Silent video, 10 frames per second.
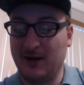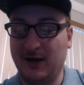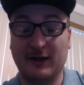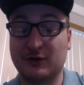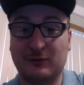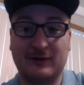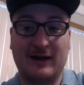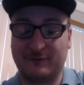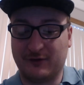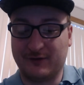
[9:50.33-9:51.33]
is going
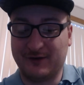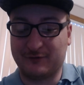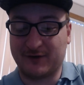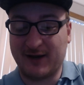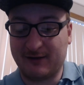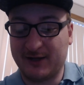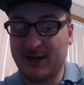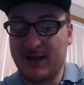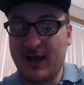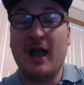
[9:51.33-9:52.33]
on for the season
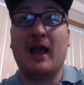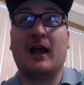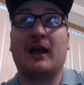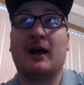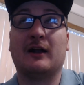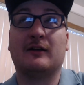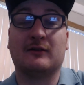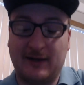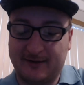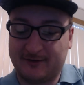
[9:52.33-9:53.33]
finale. And
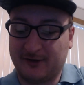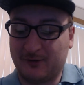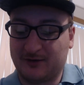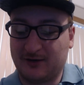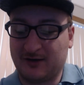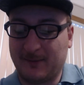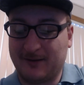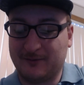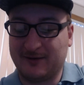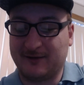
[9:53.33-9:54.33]
lastly, I want to talk
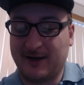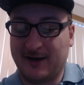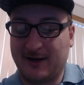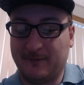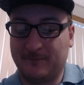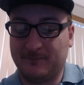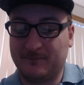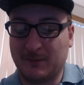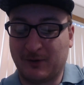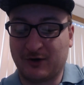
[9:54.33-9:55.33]
about is that
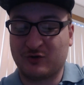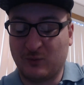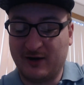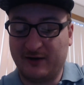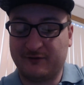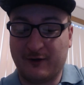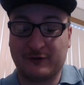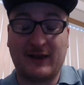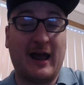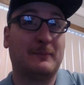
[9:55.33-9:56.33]
Mark's wife. I was
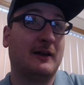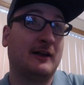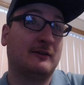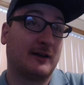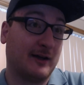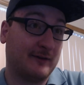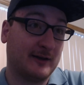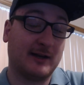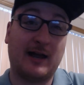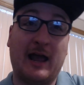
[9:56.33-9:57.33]
happy, like I
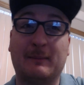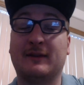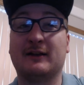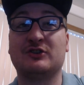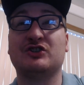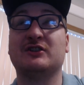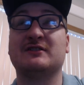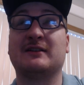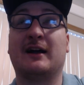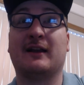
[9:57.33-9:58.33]
said, happy that she's
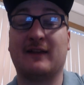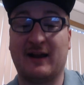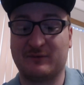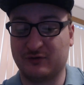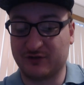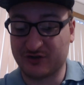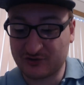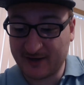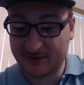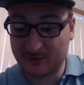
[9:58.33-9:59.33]
not a damsel in
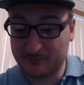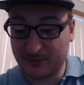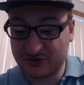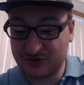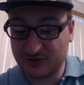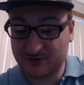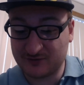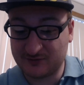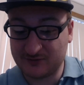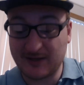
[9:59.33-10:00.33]
distress, but she's
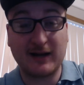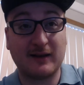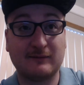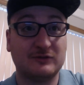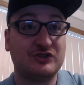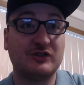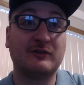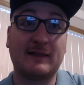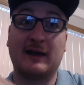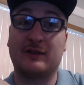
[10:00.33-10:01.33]
not a she's
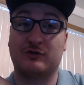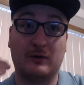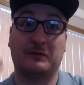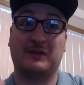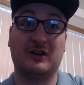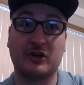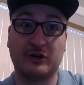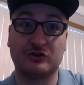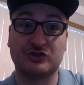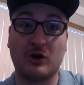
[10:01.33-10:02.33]
like that throughout the
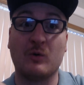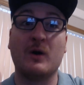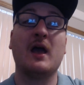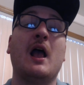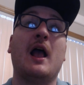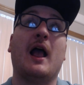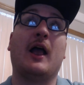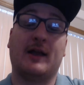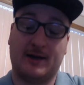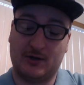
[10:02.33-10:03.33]
entire show,
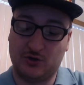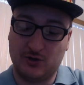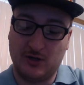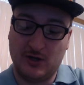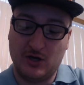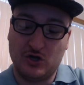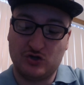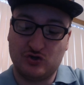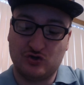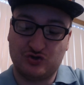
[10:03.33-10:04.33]
and
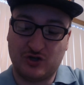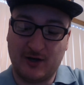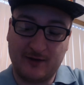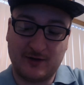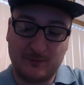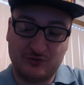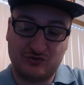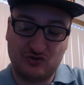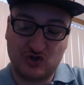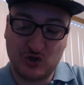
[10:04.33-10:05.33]
she ends up
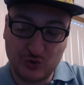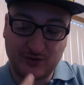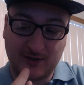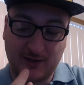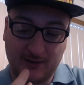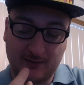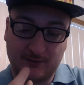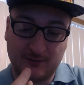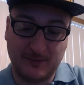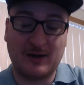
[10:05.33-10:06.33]
choosing
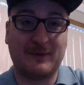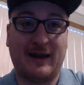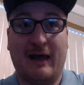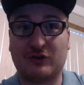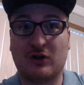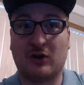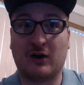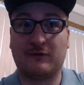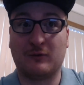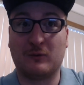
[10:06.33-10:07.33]
to become an
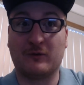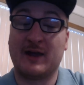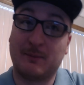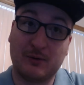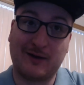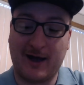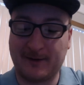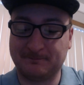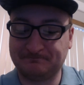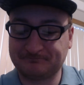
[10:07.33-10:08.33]
avatar for the hippo
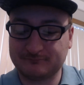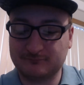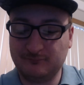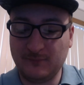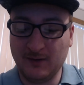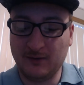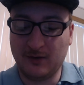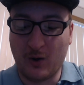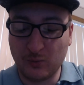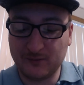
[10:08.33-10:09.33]
god,
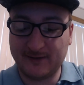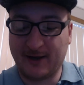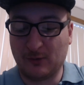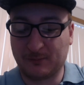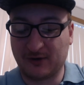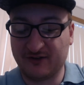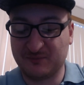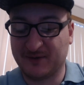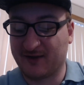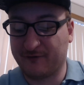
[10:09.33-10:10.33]
only to help her
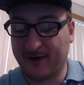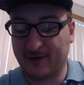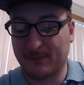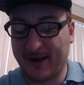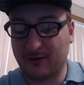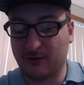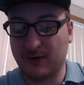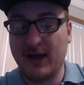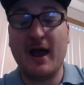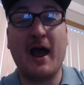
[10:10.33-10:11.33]
husband in the final battle.
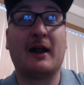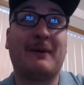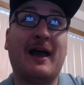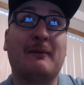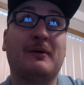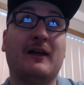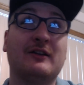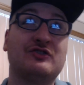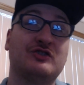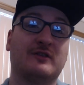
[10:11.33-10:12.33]
And I'm happy
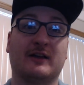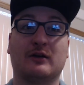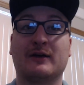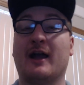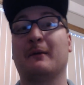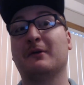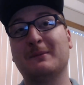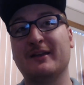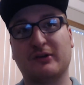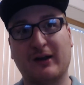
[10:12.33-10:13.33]
that she was like, okay, I'm gonna
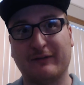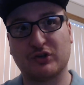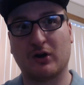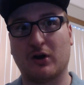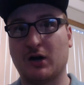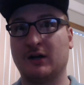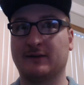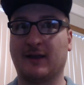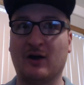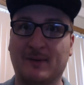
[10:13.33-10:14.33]
be your avatar
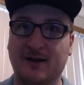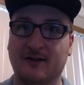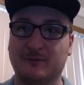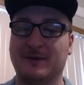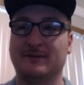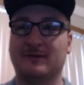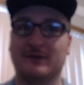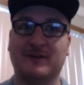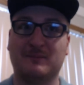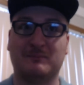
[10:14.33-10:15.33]
to help my husband to
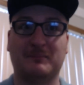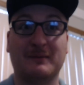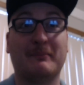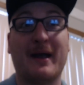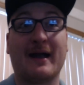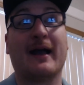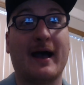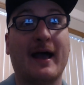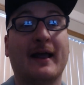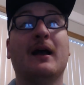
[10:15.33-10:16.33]
defeat big bad
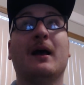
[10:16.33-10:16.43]
guy.